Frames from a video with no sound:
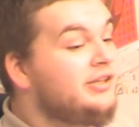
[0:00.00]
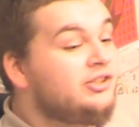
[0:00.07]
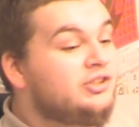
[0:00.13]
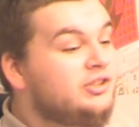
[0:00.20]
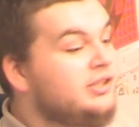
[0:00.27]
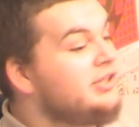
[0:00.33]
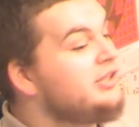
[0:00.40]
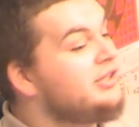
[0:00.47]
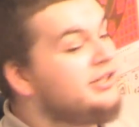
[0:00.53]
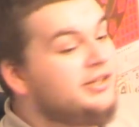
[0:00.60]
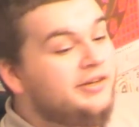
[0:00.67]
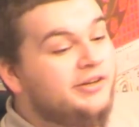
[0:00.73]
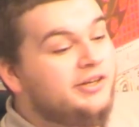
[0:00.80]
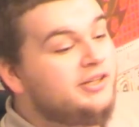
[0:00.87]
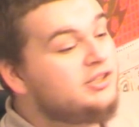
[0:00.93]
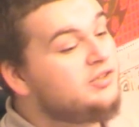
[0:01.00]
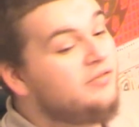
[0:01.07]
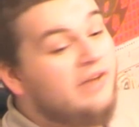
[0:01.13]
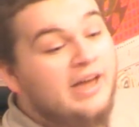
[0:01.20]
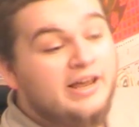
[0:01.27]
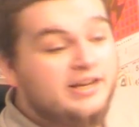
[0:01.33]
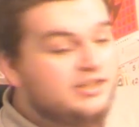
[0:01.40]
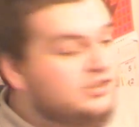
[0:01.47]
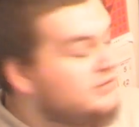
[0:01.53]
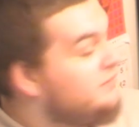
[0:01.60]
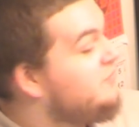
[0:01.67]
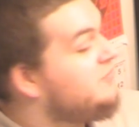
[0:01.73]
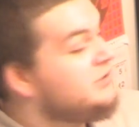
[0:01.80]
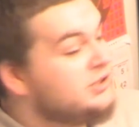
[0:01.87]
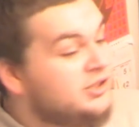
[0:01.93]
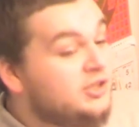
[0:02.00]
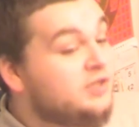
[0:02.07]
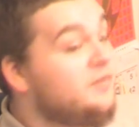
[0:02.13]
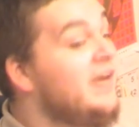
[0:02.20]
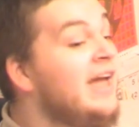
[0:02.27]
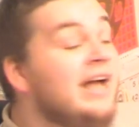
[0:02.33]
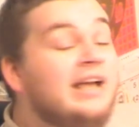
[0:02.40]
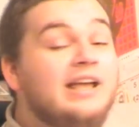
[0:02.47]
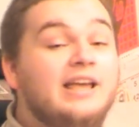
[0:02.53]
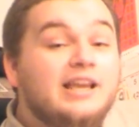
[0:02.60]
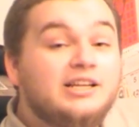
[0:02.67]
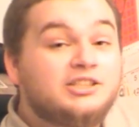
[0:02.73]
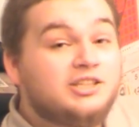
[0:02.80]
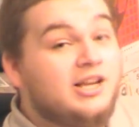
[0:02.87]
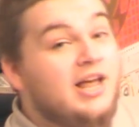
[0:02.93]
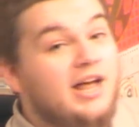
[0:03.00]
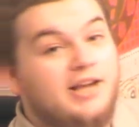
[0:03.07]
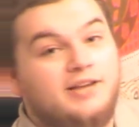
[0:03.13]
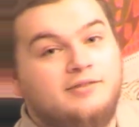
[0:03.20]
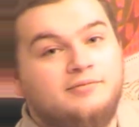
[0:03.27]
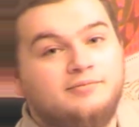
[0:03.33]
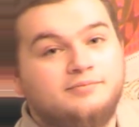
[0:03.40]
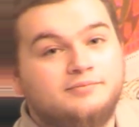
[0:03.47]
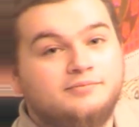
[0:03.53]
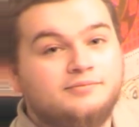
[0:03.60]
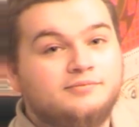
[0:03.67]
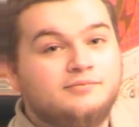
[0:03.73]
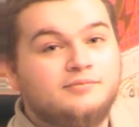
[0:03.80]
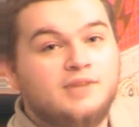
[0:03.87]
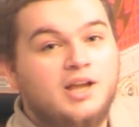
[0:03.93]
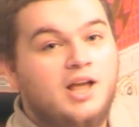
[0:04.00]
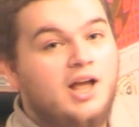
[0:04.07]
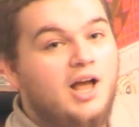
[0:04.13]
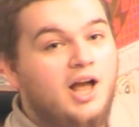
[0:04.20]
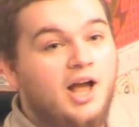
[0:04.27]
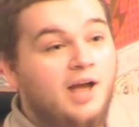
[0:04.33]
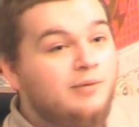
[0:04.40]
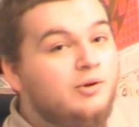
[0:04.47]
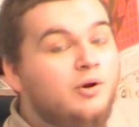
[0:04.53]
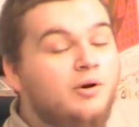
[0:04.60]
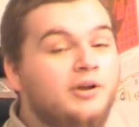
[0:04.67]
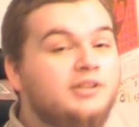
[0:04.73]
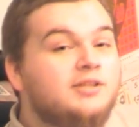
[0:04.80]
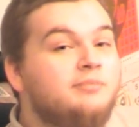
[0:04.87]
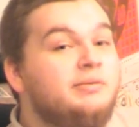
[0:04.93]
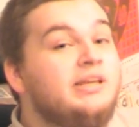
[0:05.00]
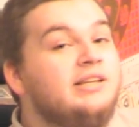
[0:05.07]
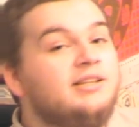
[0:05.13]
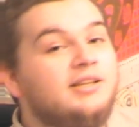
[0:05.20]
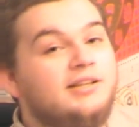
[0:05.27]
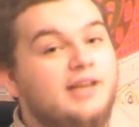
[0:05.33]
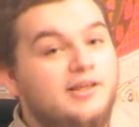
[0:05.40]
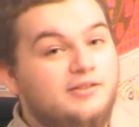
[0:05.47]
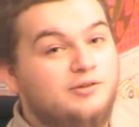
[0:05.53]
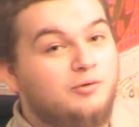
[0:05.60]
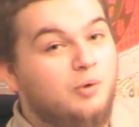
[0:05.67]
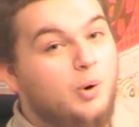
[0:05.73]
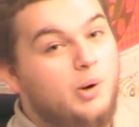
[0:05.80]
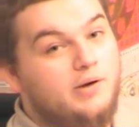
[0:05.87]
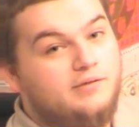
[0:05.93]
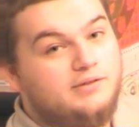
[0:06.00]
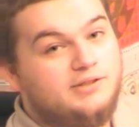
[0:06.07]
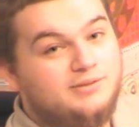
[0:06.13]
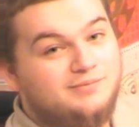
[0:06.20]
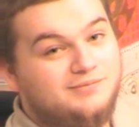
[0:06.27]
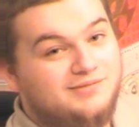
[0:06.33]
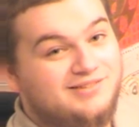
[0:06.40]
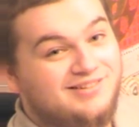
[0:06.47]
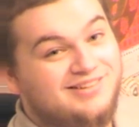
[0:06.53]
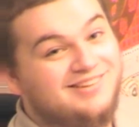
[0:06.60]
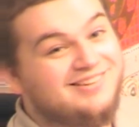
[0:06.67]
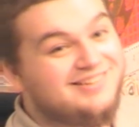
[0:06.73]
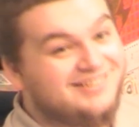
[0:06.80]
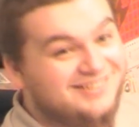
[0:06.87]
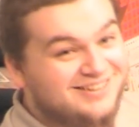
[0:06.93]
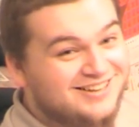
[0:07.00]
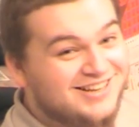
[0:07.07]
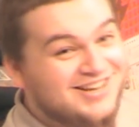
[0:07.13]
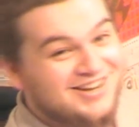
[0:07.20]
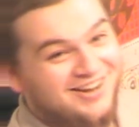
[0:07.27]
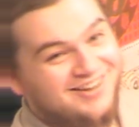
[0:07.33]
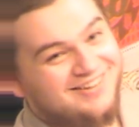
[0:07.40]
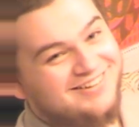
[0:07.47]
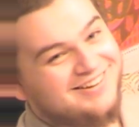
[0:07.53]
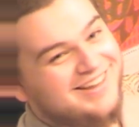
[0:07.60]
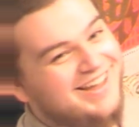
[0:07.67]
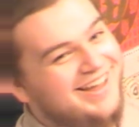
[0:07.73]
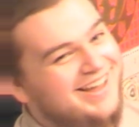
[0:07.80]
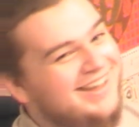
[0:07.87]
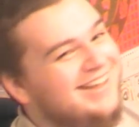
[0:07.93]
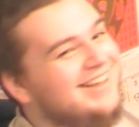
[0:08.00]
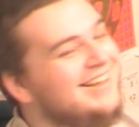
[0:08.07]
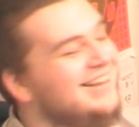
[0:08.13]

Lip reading: Ich werde erschlagen. I'm going to beat to death dwarves. Okay.